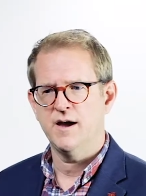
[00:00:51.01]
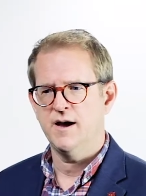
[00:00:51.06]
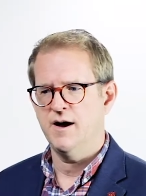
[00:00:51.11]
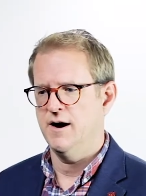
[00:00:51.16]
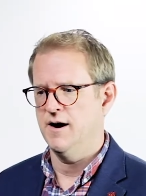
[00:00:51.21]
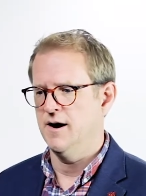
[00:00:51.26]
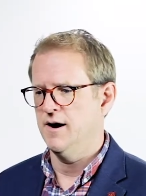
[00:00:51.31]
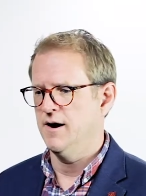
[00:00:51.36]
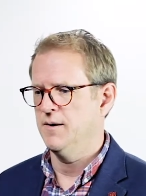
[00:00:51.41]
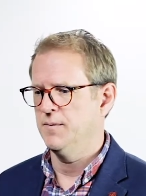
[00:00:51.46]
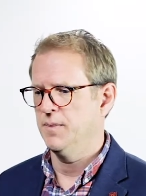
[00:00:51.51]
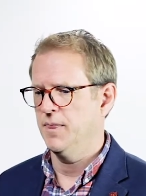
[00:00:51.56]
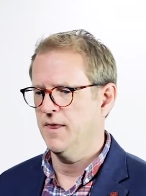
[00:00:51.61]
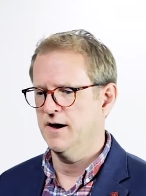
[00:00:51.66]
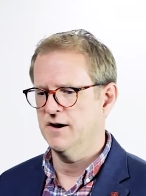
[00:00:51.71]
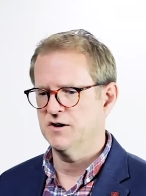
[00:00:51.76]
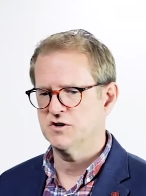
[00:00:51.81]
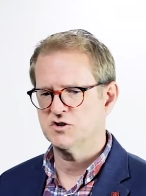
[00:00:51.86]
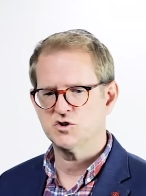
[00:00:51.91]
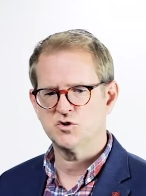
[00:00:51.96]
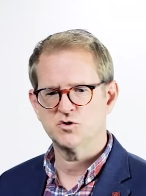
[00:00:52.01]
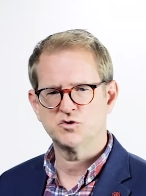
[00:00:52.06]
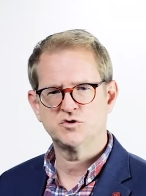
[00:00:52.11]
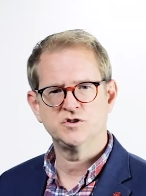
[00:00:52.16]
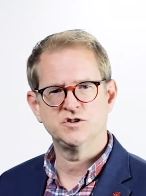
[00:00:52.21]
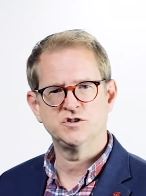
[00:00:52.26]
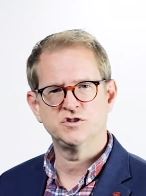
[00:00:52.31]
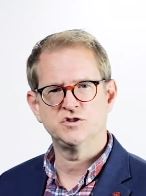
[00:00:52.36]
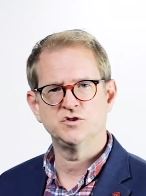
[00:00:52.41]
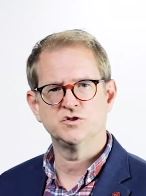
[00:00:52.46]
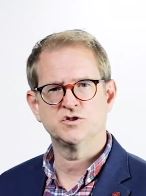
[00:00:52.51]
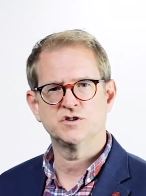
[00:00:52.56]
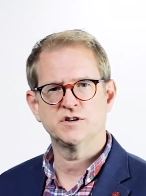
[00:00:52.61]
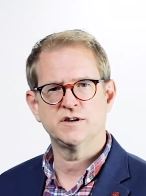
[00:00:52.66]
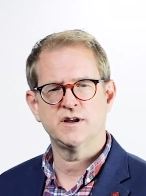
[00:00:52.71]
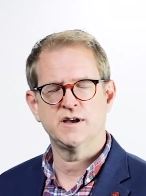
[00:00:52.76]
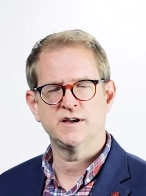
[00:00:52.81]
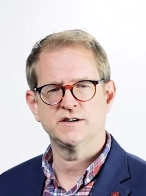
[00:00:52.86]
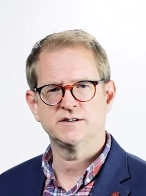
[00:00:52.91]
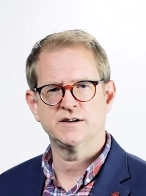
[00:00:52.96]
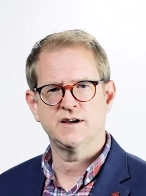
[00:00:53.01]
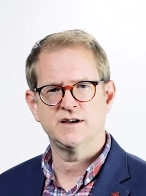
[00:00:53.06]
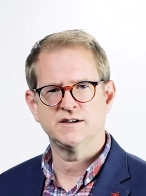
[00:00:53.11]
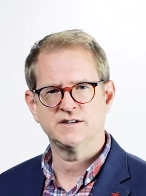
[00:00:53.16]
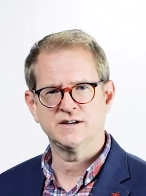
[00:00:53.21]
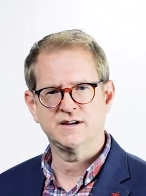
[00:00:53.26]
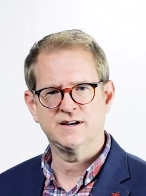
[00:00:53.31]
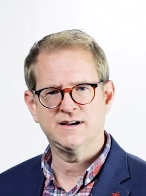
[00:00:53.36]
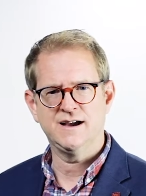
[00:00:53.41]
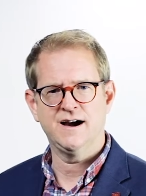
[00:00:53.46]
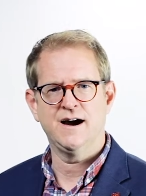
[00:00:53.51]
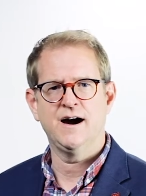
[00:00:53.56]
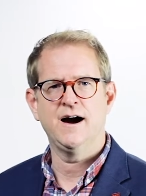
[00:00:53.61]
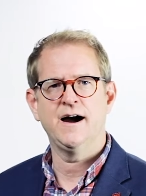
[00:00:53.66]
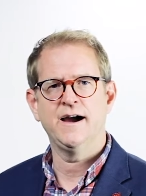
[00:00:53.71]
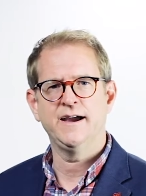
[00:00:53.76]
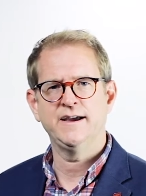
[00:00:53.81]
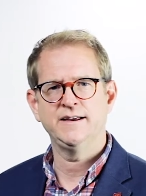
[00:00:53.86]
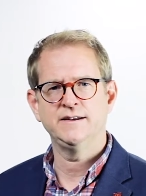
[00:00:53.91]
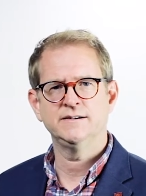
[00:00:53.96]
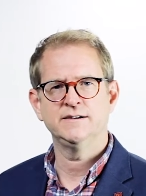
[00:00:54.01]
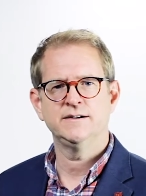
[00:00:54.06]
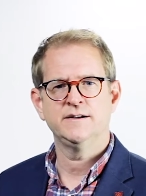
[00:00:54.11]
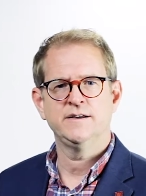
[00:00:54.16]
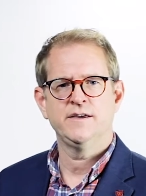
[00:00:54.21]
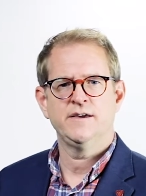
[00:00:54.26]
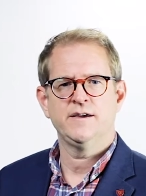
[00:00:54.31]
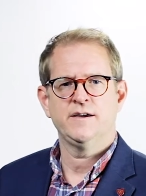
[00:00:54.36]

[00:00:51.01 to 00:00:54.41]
um, uh, churches use it as, as a guide.